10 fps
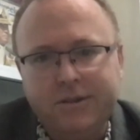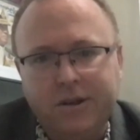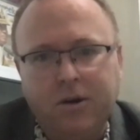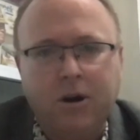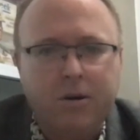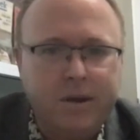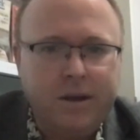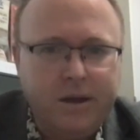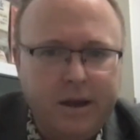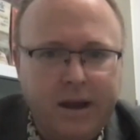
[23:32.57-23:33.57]
the
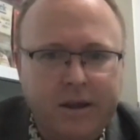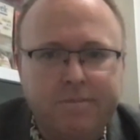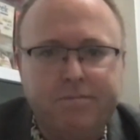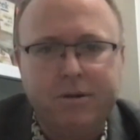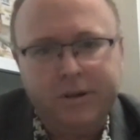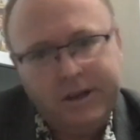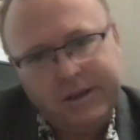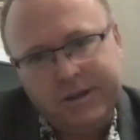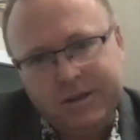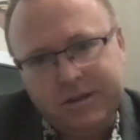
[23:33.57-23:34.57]
army and the
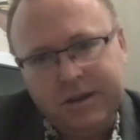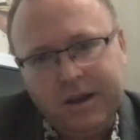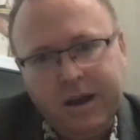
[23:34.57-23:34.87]
police